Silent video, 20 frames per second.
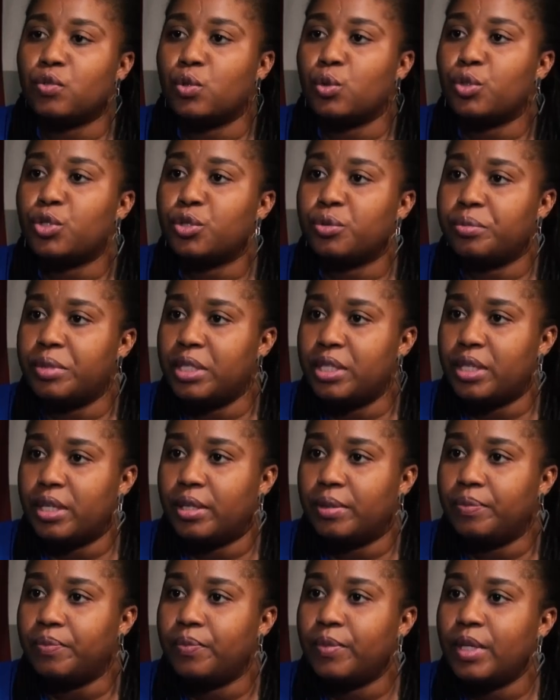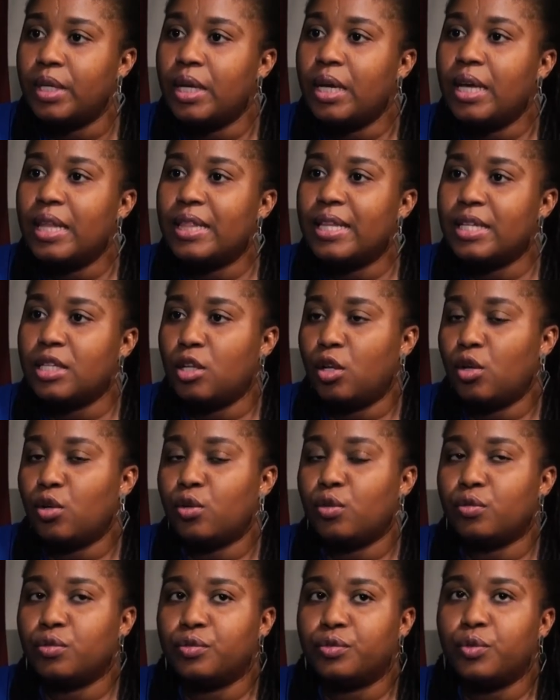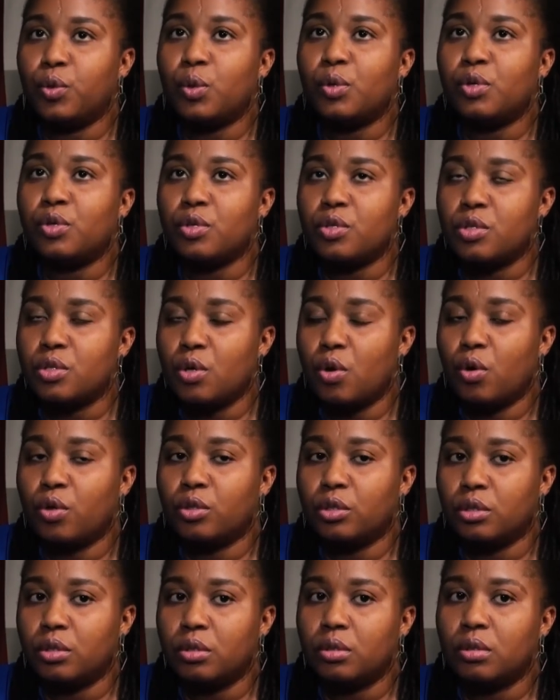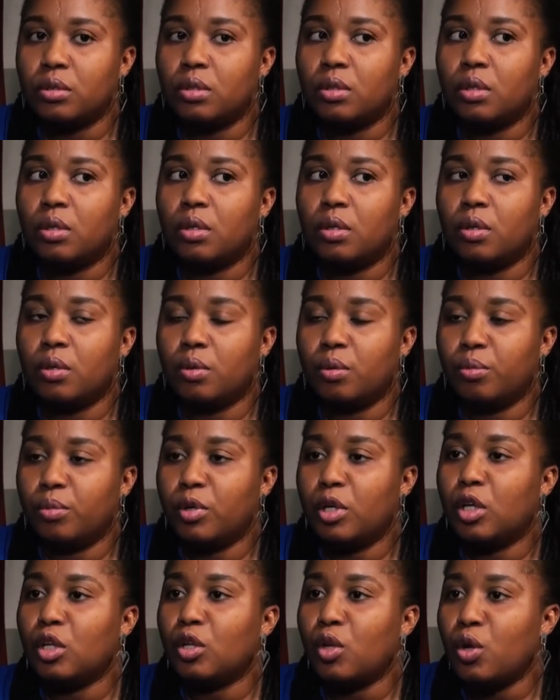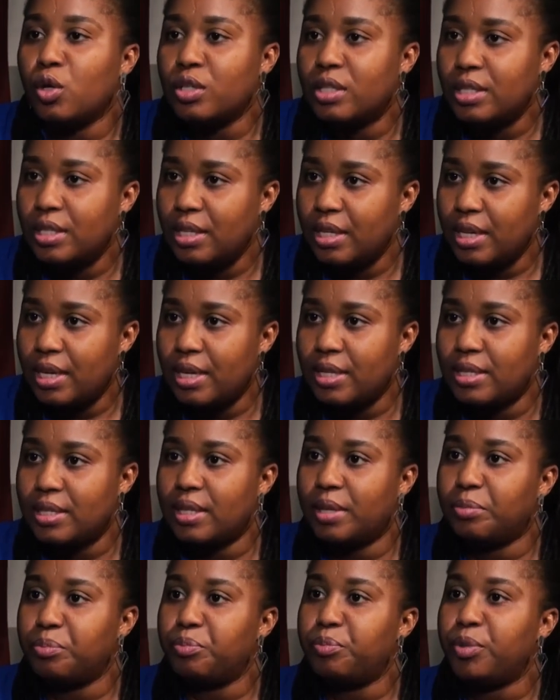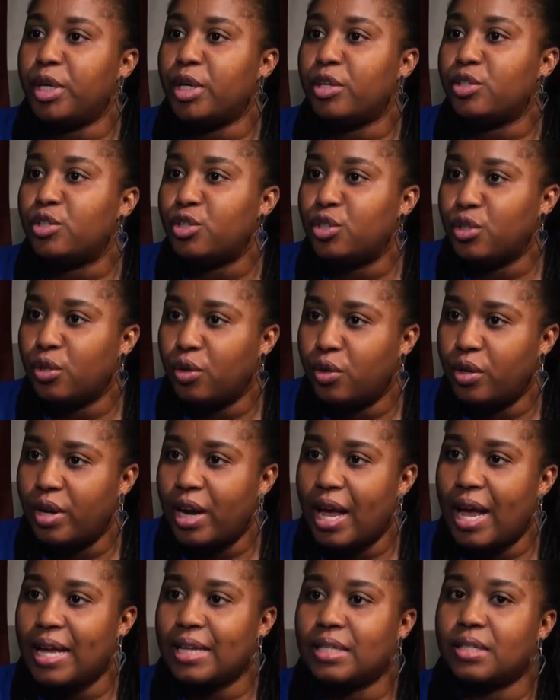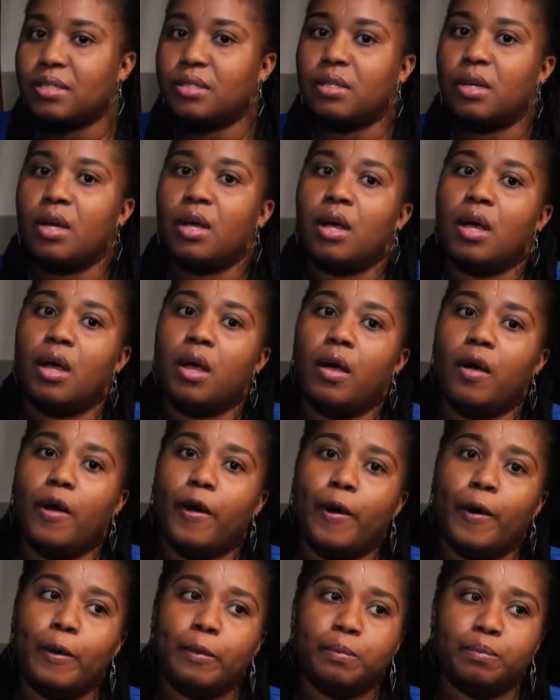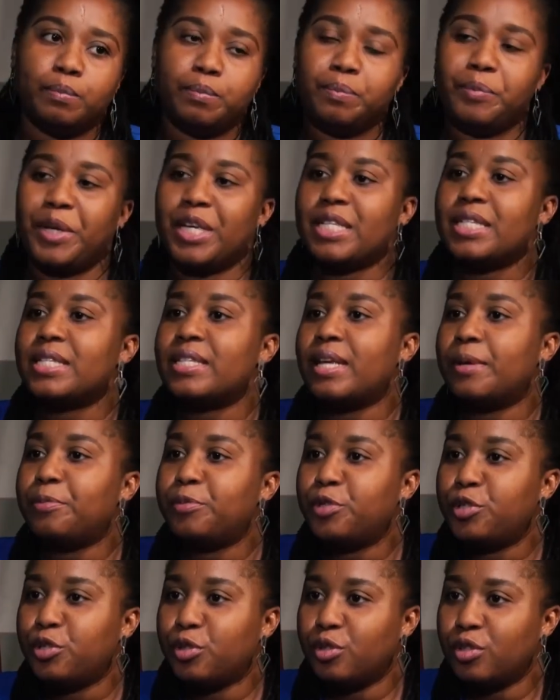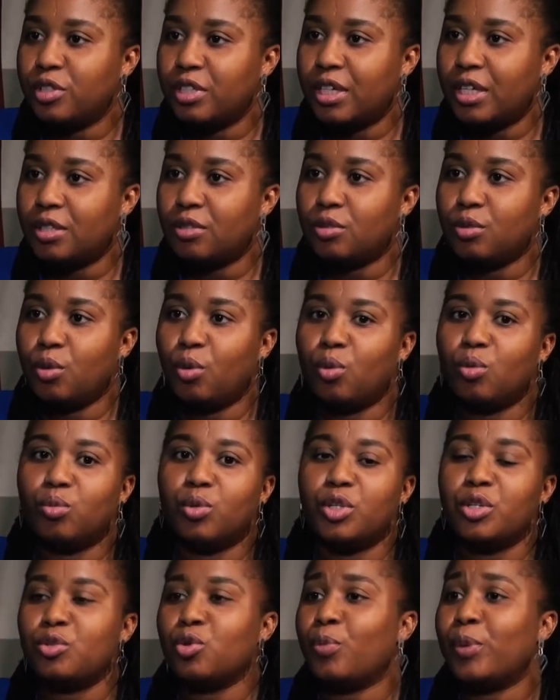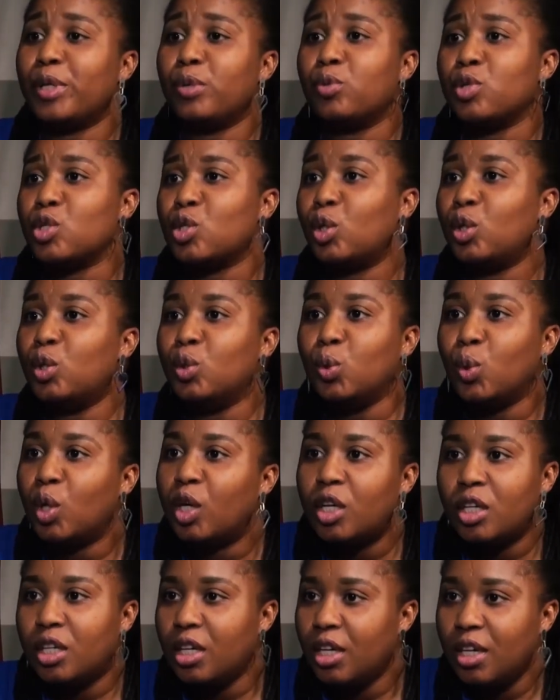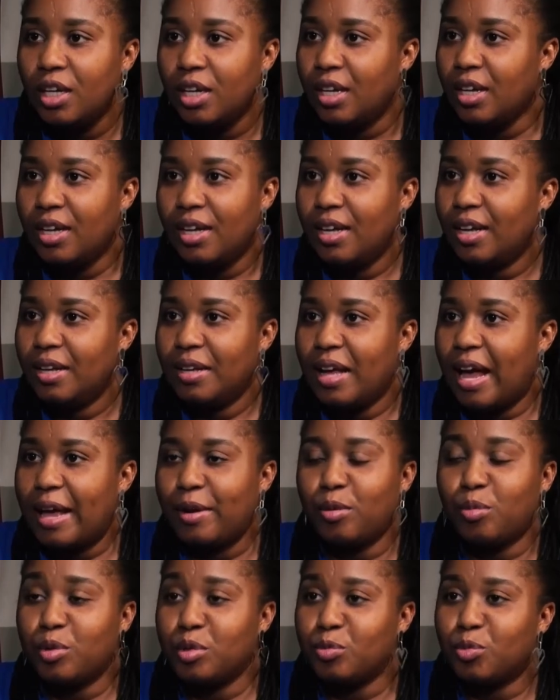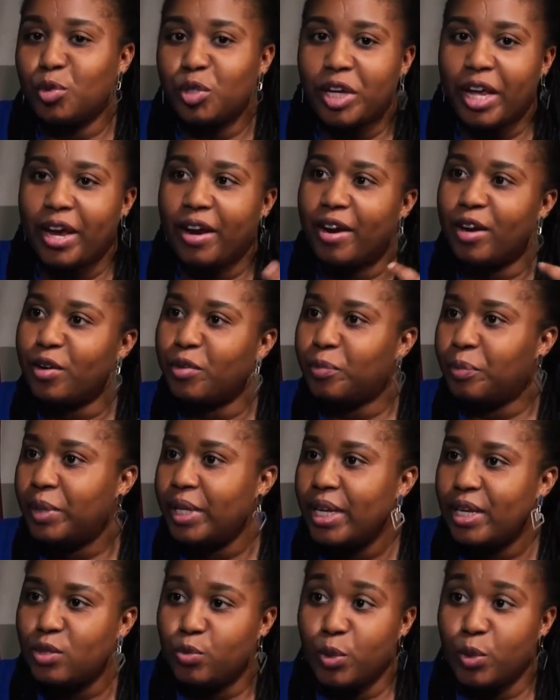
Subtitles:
of social media, there's a lot of focus on glossiness and picture and perception and nobody wants to look. I don't want one hair out of place.